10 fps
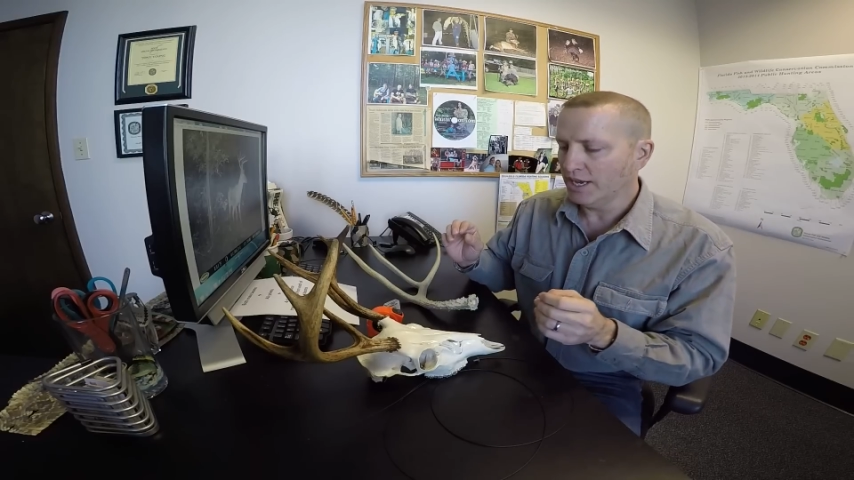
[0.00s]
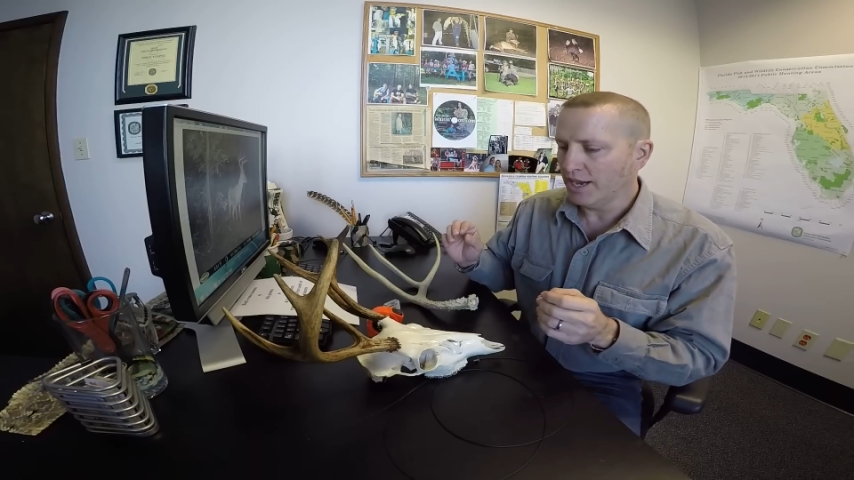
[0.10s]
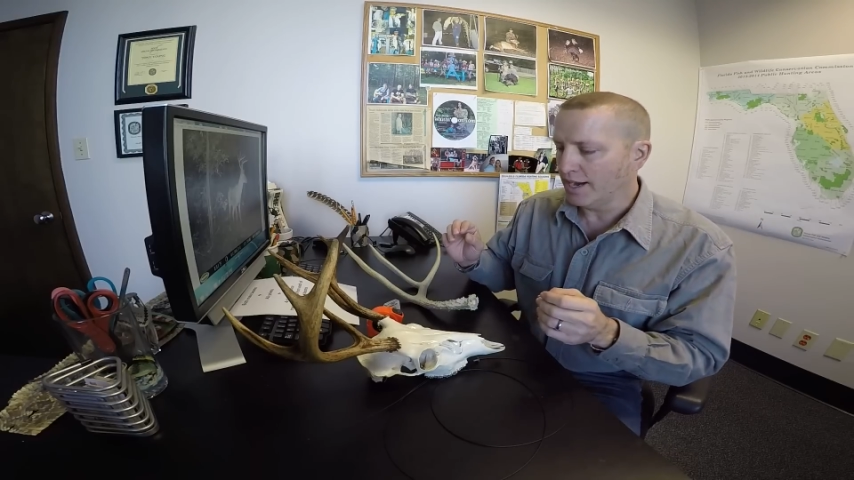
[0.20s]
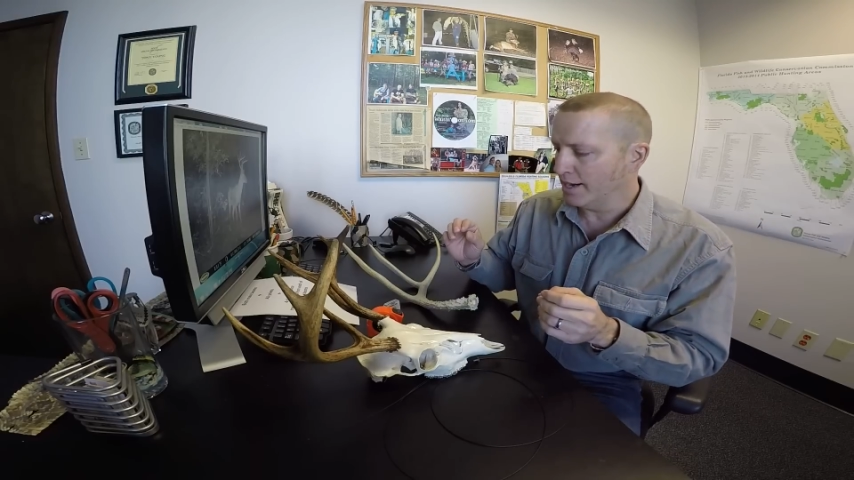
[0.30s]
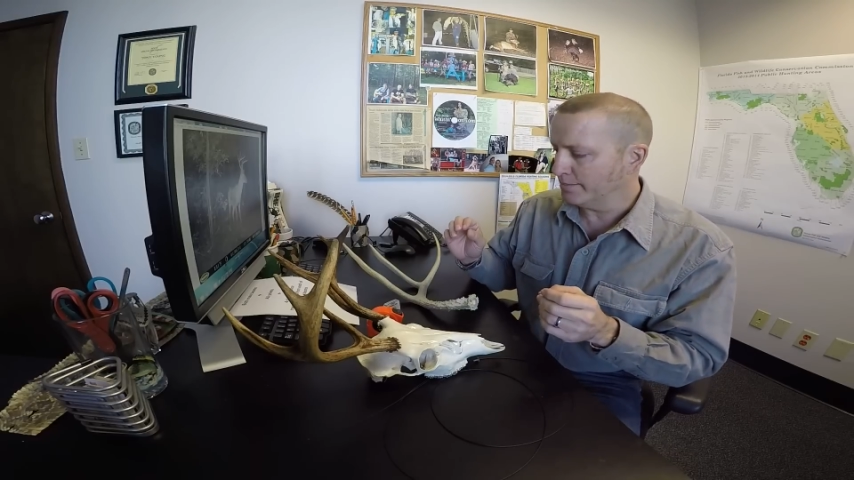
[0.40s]

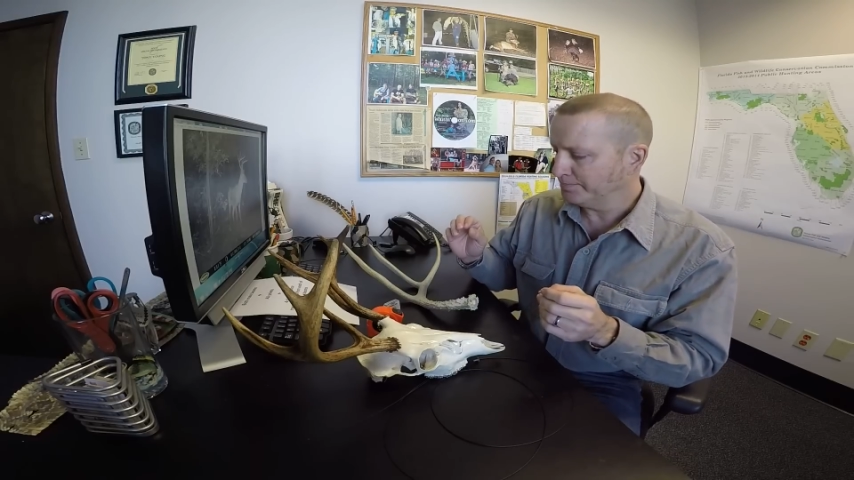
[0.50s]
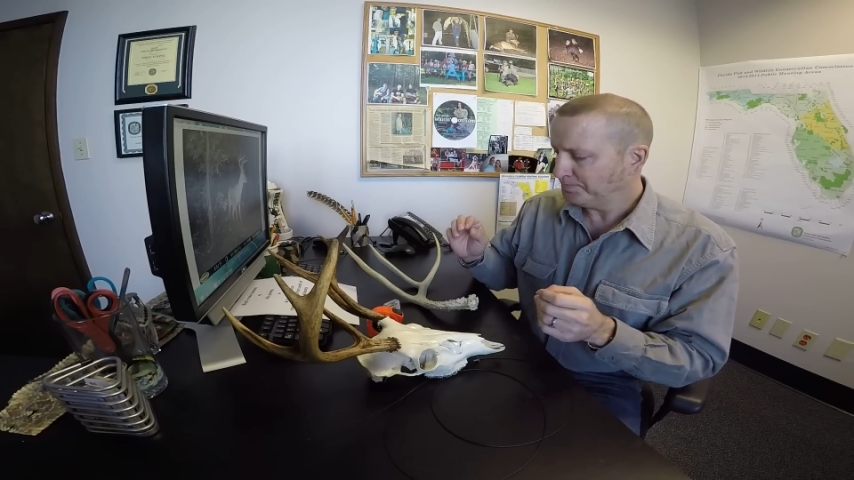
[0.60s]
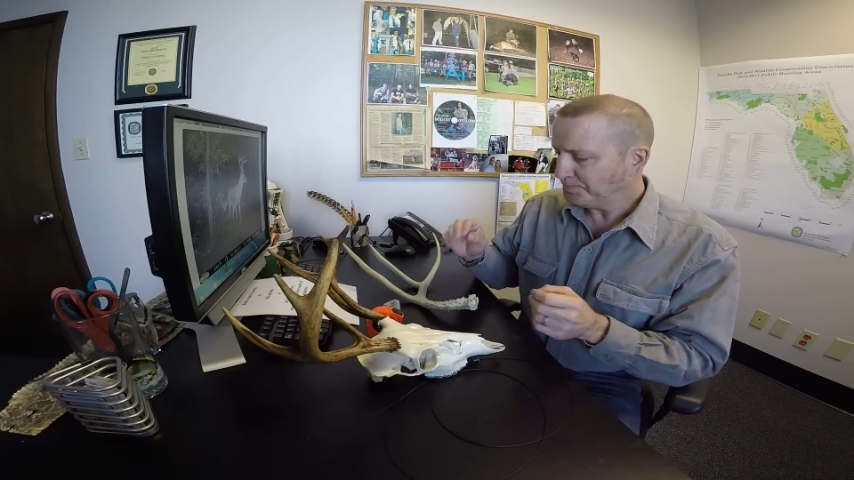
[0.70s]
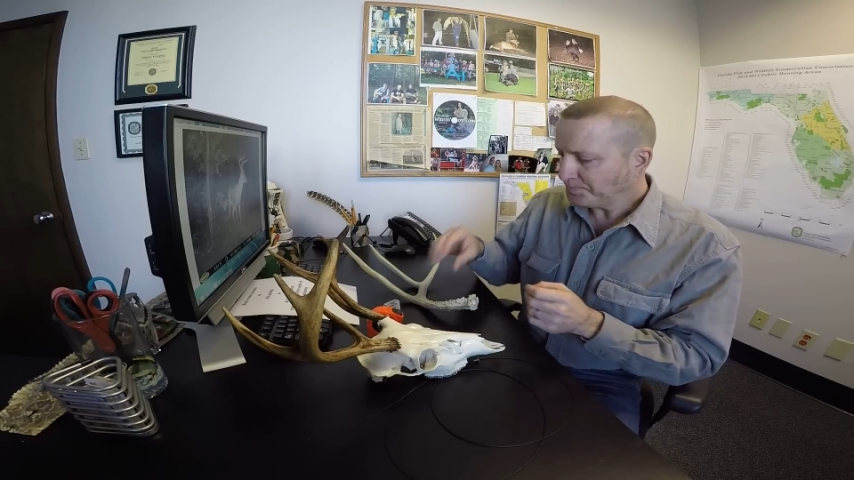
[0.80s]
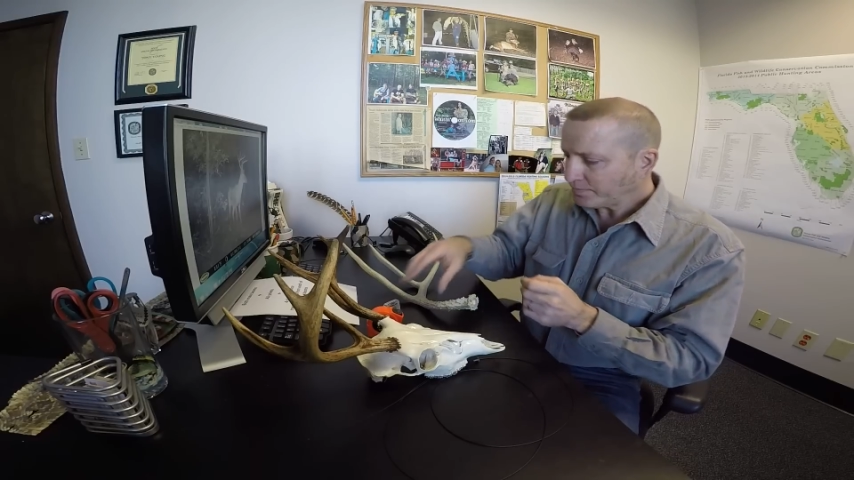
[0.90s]
Some
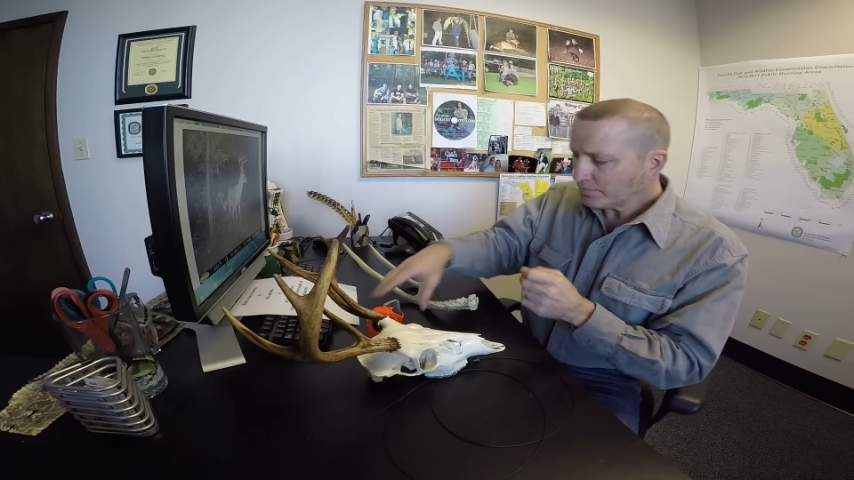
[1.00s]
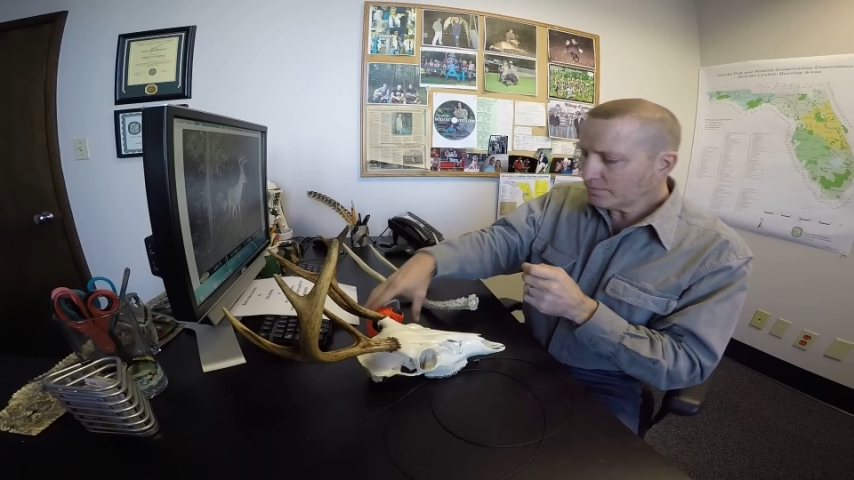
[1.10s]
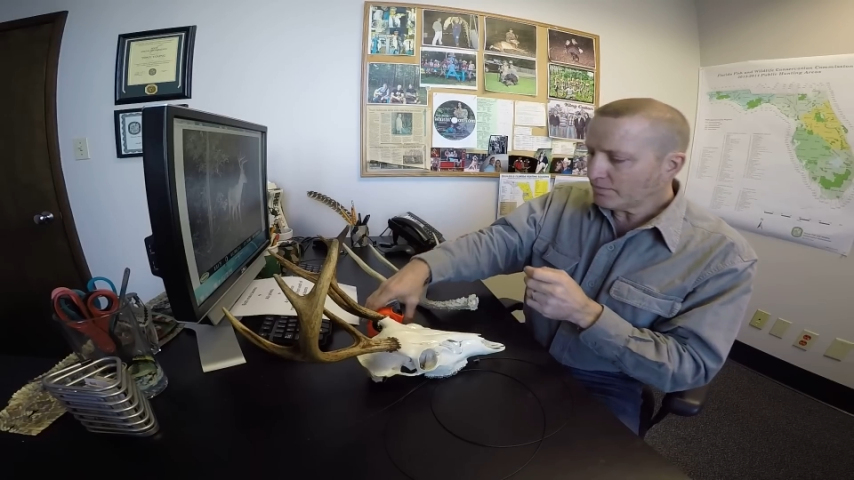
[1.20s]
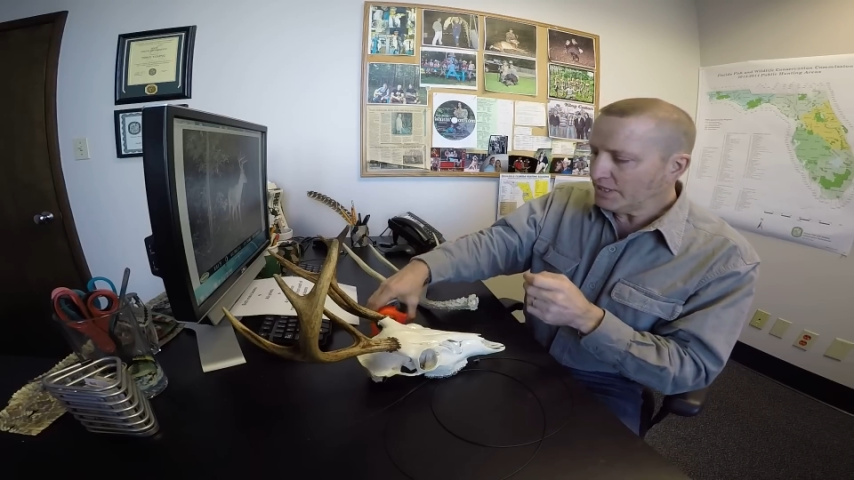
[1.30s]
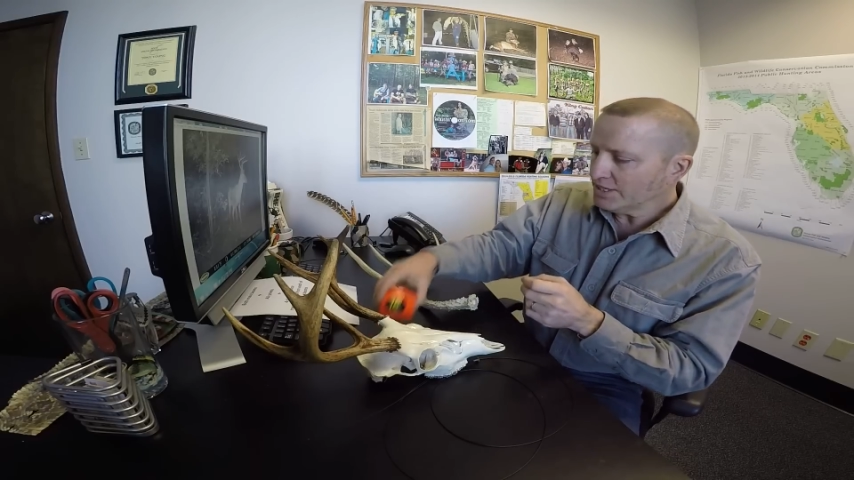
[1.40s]

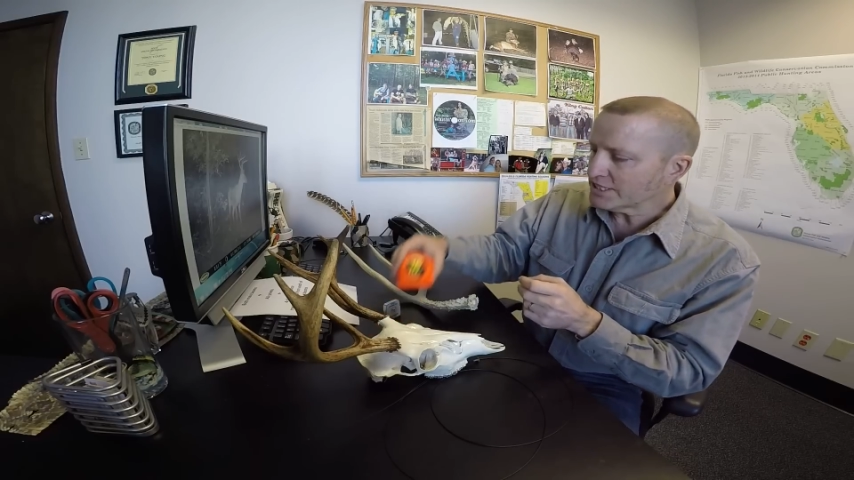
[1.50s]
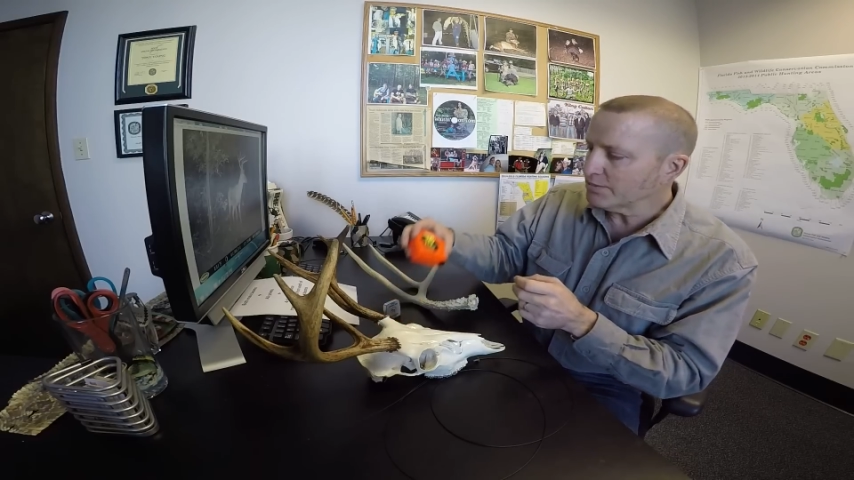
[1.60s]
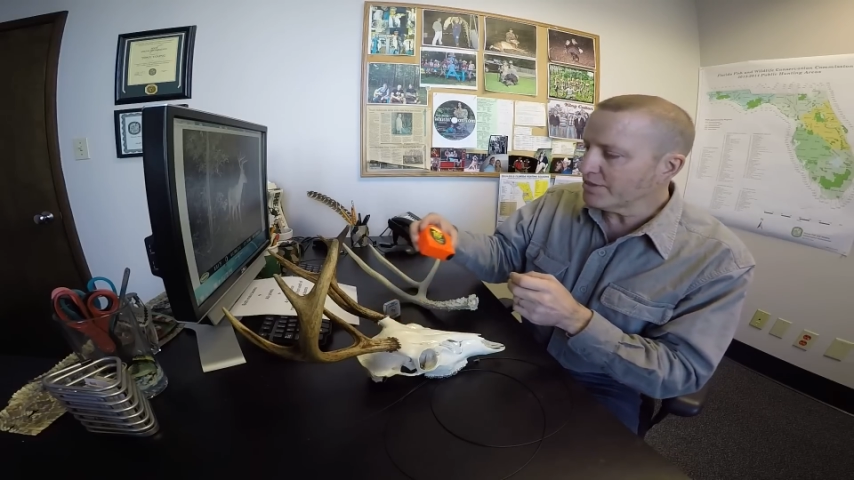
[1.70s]
of